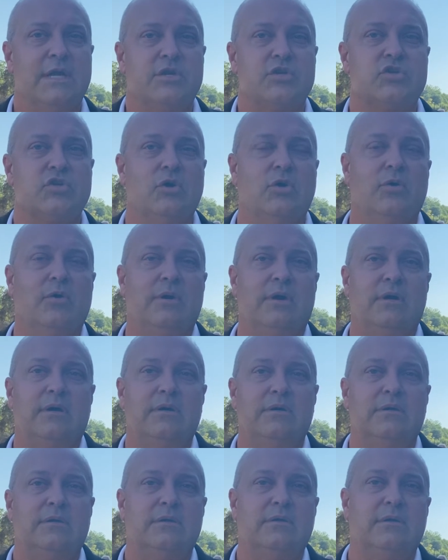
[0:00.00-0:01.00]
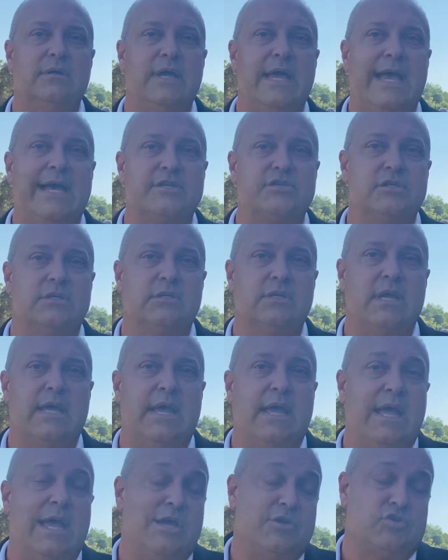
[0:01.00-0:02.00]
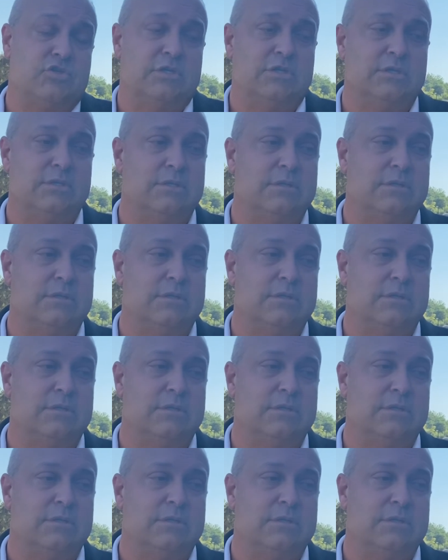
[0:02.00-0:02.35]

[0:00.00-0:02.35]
So as a as in